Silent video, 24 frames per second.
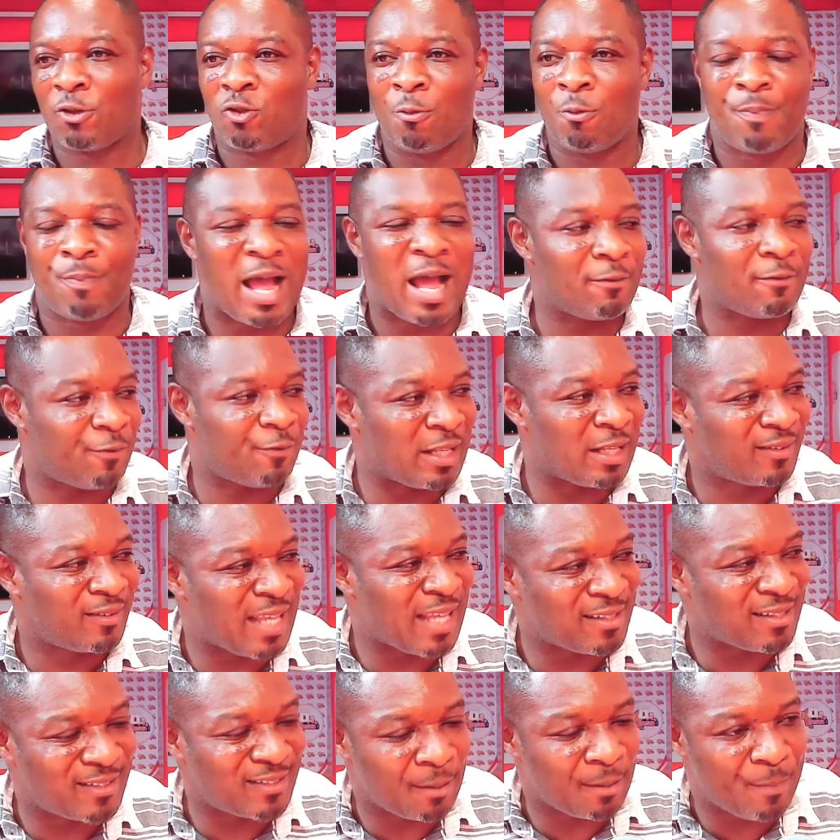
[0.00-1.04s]
Super
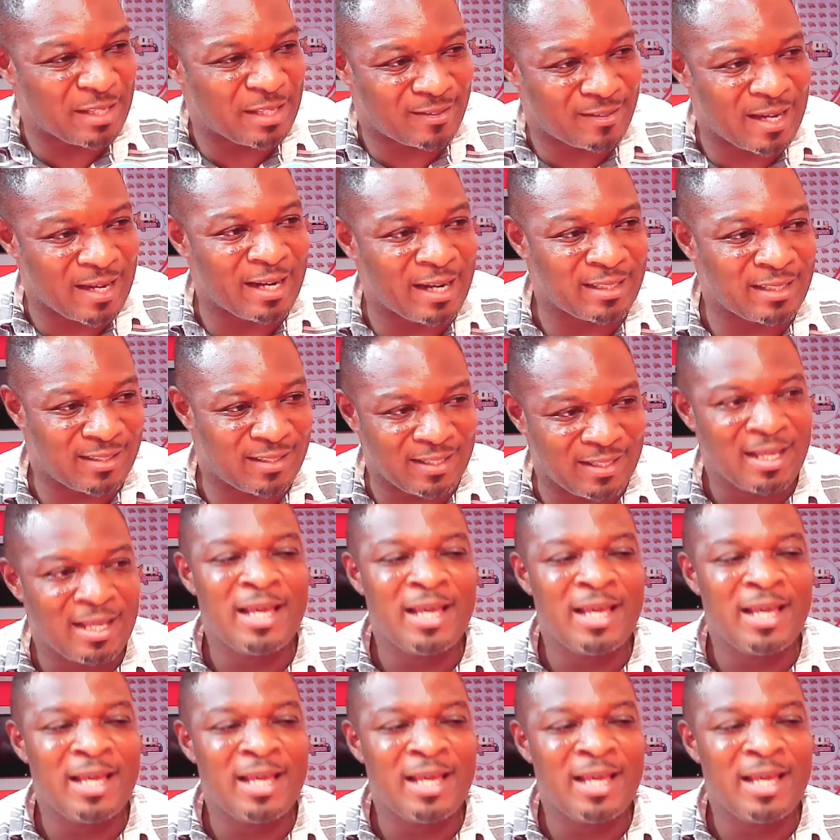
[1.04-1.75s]
fantastic personality.